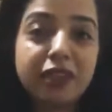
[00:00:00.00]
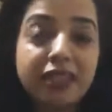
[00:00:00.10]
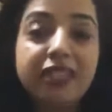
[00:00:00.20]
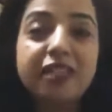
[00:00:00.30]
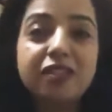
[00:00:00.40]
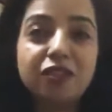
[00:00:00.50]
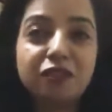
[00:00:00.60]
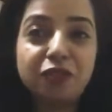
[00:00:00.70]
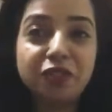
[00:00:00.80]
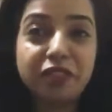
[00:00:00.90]
leaders of
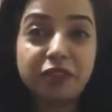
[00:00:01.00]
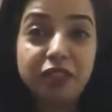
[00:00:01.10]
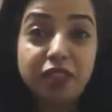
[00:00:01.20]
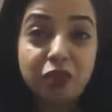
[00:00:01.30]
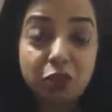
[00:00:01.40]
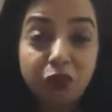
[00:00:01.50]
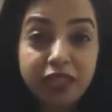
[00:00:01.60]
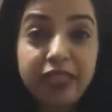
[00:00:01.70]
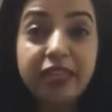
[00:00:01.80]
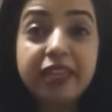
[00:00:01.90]
today. So
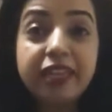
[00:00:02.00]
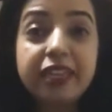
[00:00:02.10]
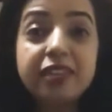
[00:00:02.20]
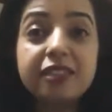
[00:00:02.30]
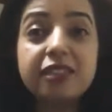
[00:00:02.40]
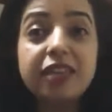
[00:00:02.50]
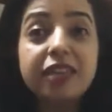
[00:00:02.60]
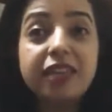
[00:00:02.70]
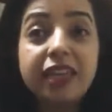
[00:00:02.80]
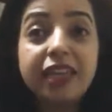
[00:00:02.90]
he is
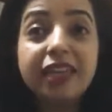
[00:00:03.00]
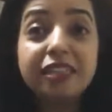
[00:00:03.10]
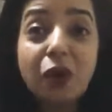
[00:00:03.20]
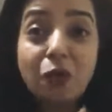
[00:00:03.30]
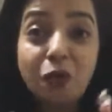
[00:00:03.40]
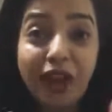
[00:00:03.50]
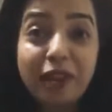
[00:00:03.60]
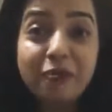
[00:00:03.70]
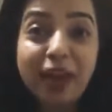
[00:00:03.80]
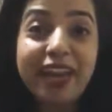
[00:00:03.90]
a
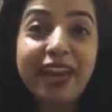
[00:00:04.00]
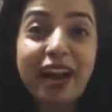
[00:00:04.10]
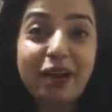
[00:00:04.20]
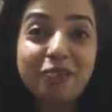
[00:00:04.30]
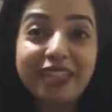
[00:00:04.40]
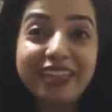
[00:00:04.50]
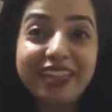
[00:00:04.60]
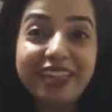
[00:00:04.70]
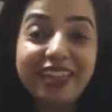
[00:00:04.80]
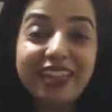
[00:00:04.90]
one-man army,
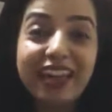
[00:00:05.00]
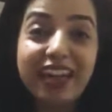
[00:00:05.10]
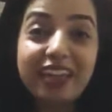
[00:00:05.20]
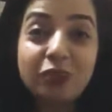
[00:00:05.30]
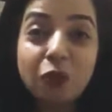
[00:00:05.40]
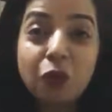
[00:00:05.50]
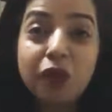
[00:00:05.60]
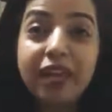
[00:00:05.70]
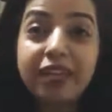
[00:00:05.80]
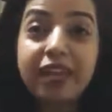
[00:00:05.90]
and who
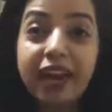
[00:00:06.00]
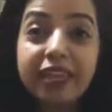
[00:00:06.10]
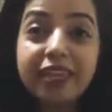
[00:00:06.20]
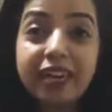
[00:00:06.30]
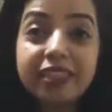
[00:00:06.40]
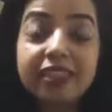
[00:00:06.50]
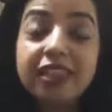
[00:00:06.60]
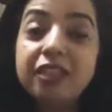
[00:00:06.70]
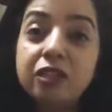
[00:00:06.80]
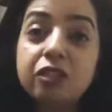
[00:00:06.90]
can guide us
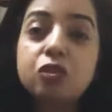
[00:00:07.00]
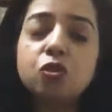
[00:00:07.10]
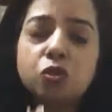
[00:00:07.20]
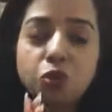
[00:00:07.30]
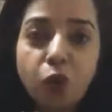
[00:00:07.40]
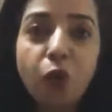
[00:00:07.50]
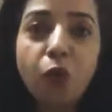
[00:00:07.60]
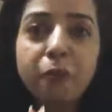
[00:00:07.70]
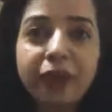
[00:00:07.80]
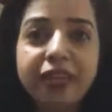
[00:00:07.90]
in
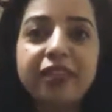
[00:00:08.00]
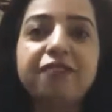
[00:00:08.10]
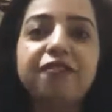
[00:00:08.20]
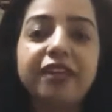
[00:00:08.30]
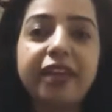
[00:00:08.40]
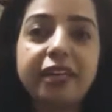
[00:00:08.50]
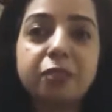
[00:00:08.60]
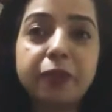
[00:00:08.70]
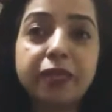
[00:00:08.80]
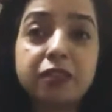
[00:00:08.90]
so many different
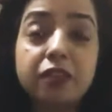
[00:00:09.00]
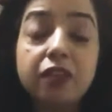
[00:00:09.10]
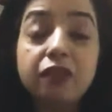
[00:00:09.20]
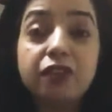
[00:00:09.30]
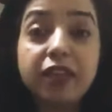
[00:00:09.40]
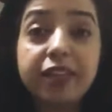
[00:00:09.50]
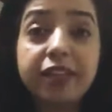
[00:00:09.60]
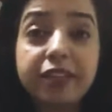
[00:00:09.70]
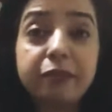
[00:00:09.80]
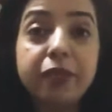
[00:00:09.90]
aspects, whether
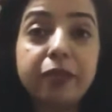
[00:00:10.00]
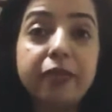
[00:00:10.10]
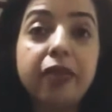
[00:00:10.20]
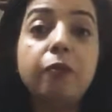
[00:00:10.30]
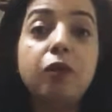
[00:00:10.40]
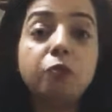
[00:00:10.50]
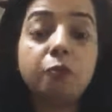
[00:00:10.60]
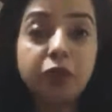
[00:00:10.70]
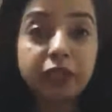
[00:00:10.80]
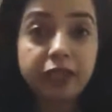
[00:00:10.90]
it may be about
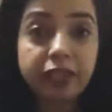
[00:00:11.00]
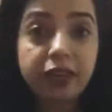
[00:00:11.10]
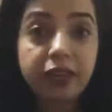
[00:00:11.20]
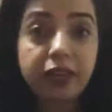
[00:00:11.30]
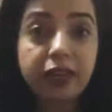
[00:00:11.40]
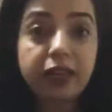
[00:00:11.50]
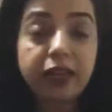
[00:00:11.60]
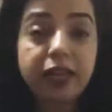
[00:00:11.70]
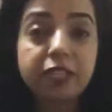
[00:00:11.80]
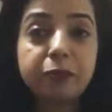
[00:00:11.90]
political
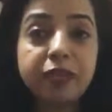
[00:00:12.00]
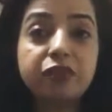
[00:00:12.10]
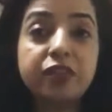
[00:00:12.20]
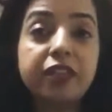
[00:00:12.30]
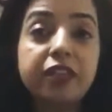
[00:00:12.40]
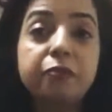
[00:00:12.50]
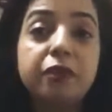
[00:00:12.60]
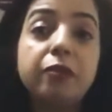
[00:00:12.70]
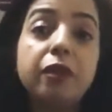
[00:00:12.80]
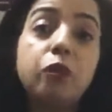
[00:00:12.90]
aspects, whether it may
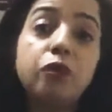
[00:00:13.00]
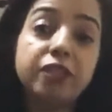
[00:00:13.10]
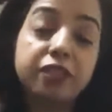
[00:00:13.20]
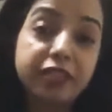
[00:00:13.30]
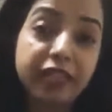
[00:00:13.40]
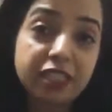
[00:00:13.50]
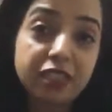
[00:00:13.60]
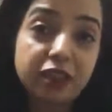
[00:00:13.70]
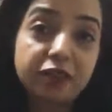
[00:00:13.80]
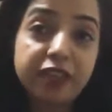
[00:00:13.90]
be about
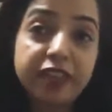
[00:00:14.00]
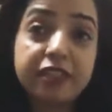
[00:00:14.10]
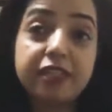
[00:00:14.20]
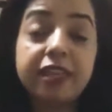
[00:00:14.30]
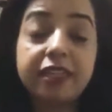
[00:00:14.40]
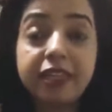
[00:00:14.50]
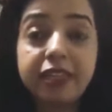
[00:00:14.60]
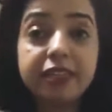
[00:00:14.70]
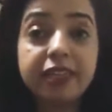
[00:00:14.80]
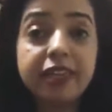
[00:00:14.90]
international affairs. Like he
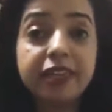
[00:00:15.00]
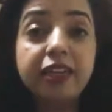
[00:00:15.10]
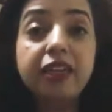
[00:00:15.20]
is like